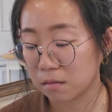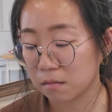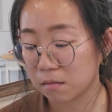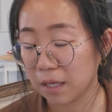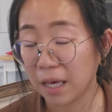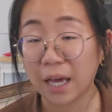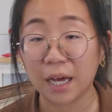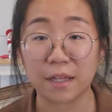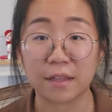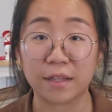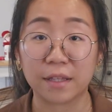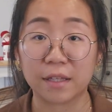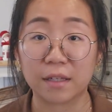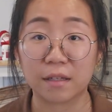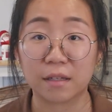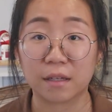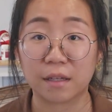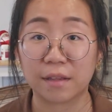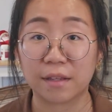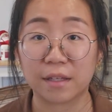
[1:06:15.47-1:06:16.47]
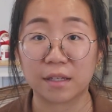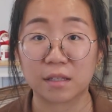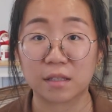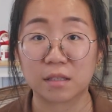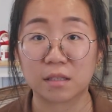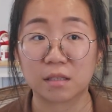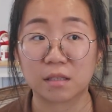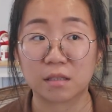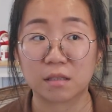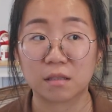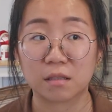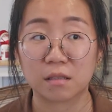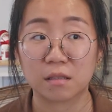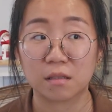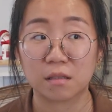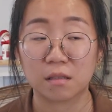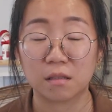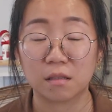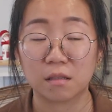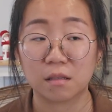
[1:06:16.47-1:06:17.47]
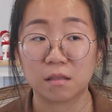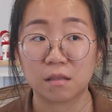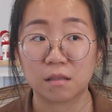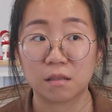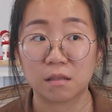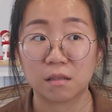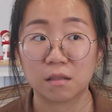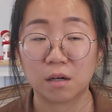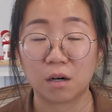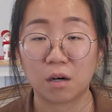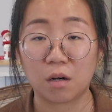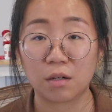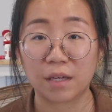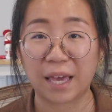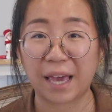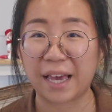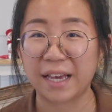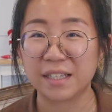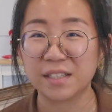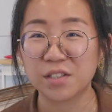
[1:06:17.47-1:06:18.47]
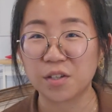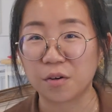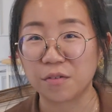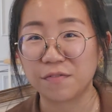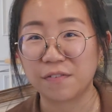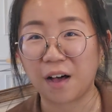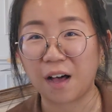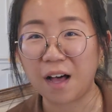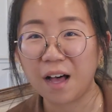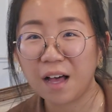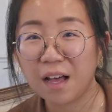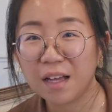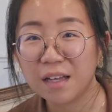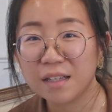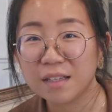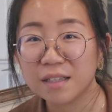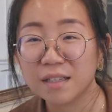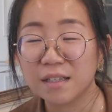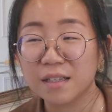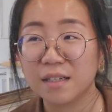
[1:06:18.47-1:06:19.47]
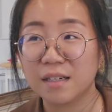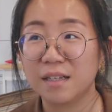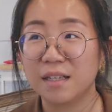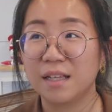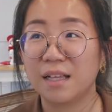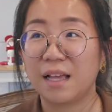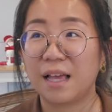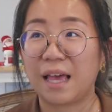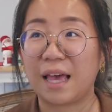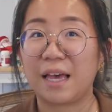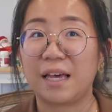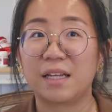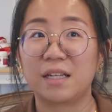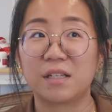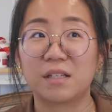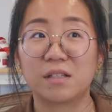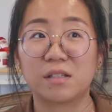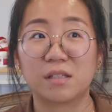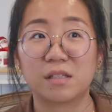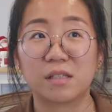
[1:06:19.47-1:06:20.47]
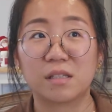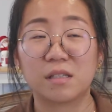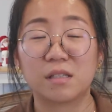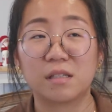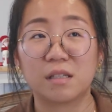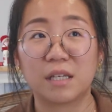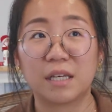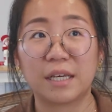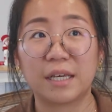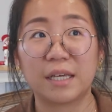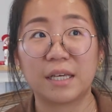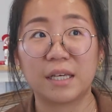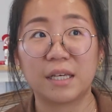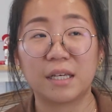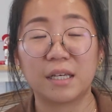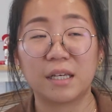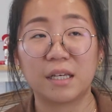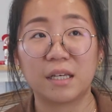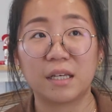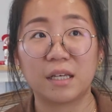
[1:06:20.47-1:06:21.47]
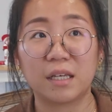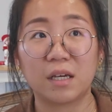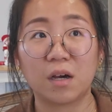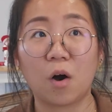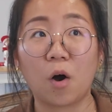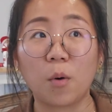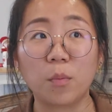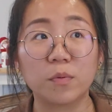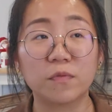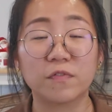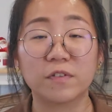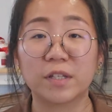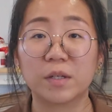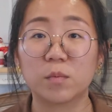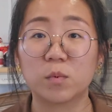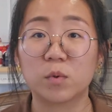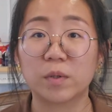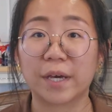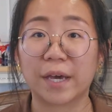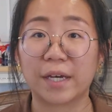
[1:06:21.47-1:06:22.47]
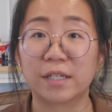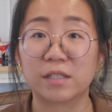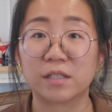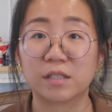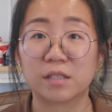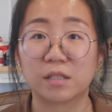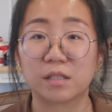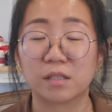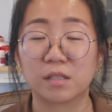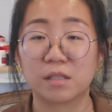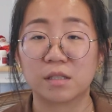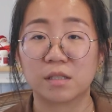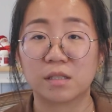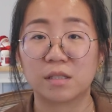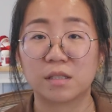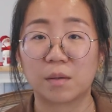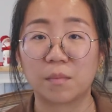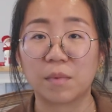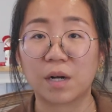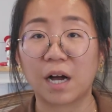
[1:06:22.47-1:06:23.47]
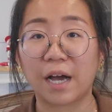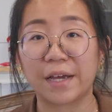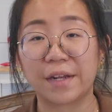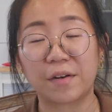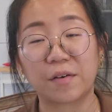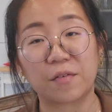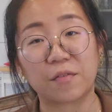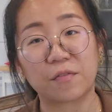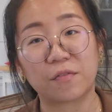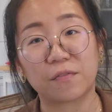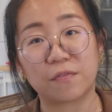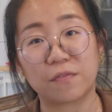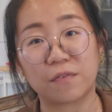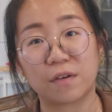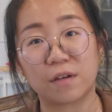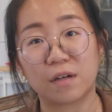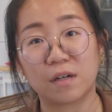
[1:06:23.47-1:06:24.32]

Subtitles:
yeah, I think it's okay so far. And he hopefully will get some kind of